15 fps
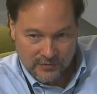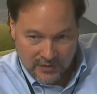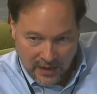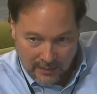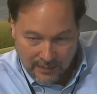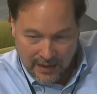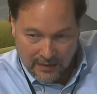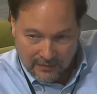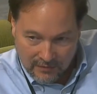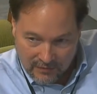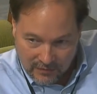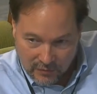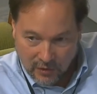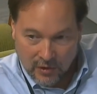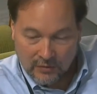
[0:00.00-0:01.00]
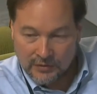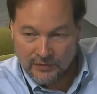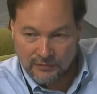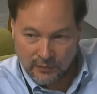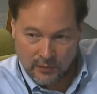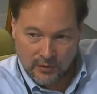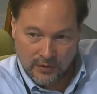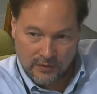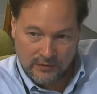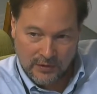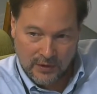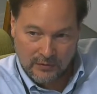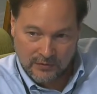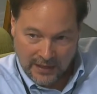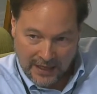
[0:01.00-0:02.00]
came out strongly for
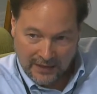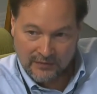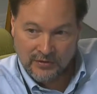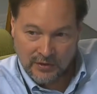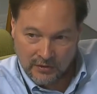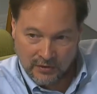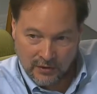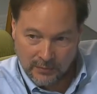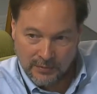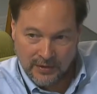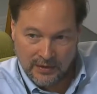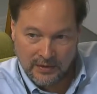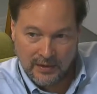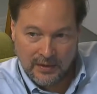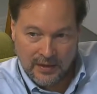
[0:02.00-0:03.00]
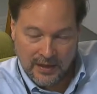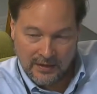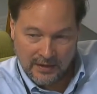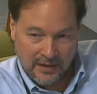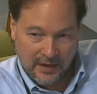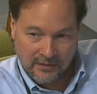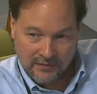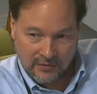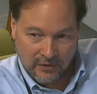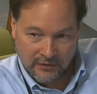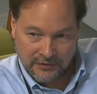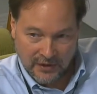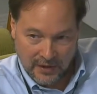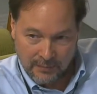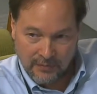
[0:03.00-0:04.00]
you know taxing carbon and against all
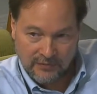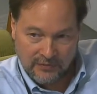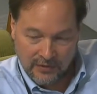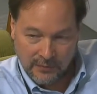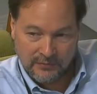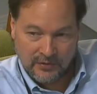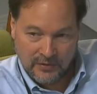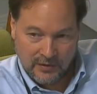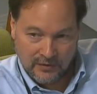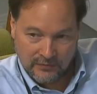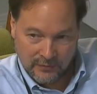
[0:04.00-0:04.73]
type of subsidies